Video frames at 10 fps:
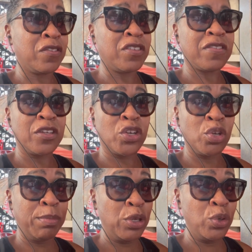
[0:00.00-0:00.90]
just to
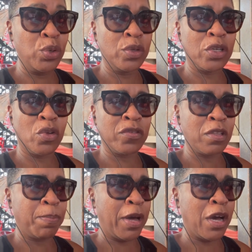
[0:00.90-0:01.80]
commune, to go to
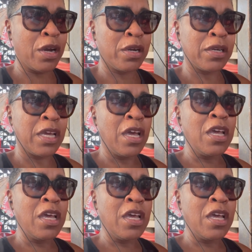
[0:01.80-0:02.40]
the park.